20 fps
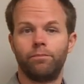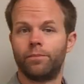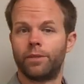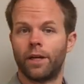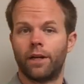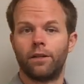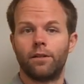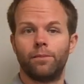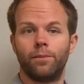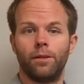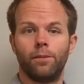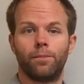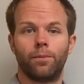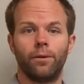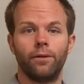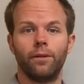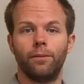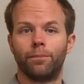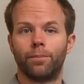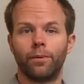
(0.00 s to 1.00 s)
tend to be
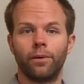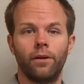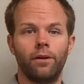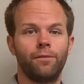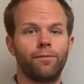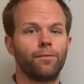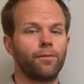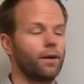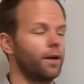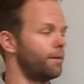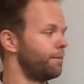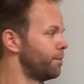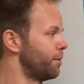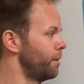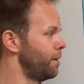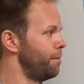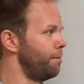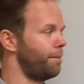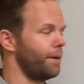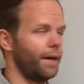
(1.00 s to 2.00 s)
pretty brief and
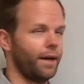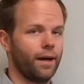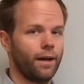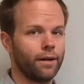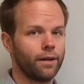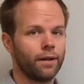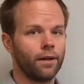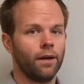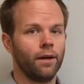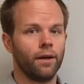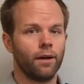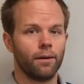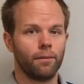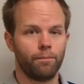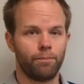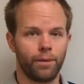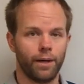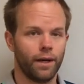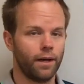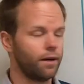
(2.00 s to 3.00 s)
pretty bad,
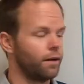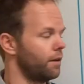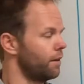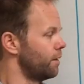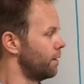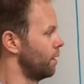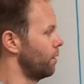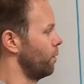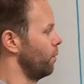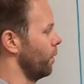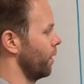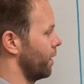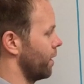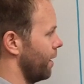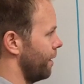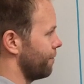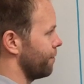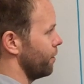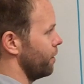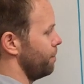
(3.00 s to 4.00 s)
but the
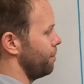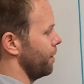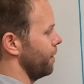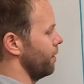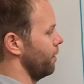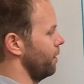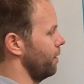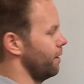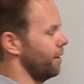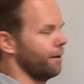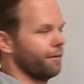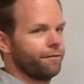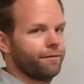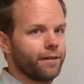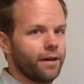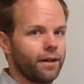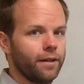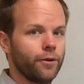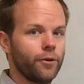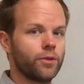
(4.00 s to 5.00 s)
recovery period that
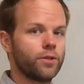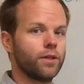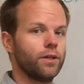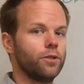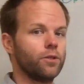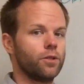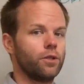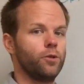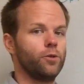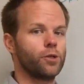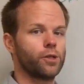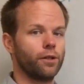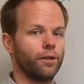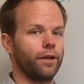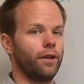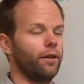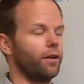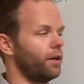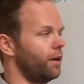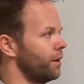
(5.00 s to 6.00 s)
follows is
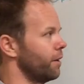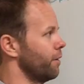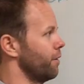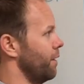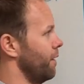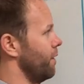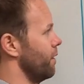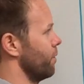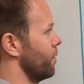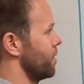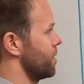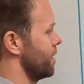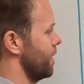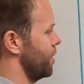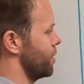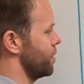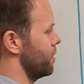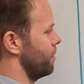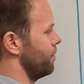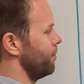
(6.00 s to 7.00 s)
usually longer than the
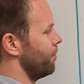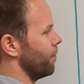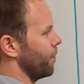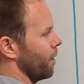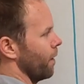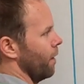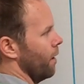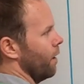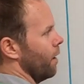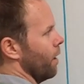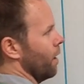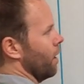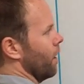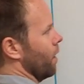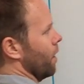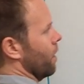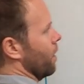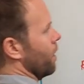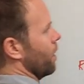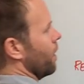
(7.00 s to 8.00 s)
recession.
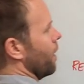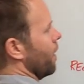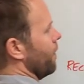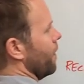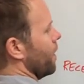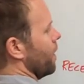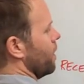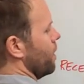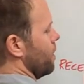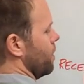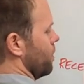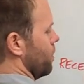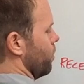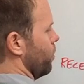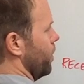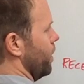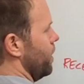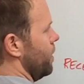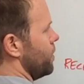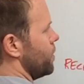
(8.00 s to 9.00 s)
And then
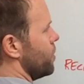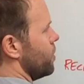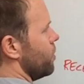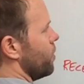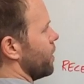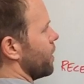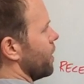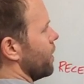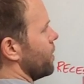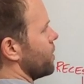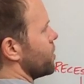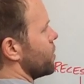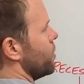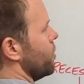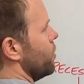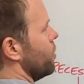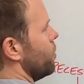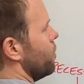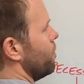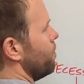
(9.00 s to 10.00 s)
we do get
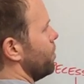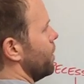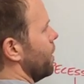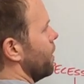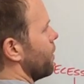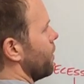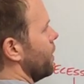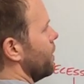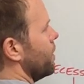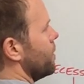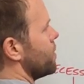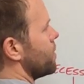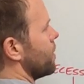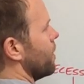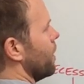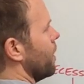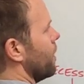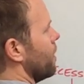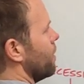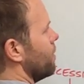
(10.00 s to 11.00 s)
to periods
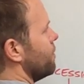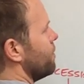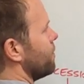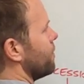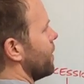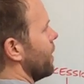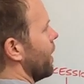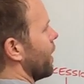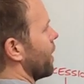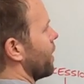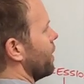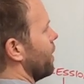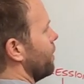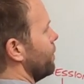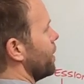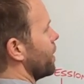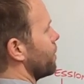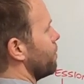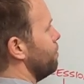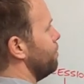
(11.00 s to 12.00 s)
of
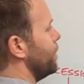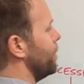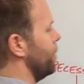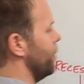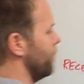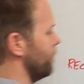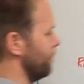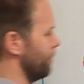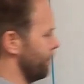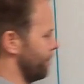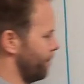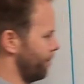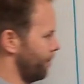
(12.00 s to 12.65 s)
economic boom,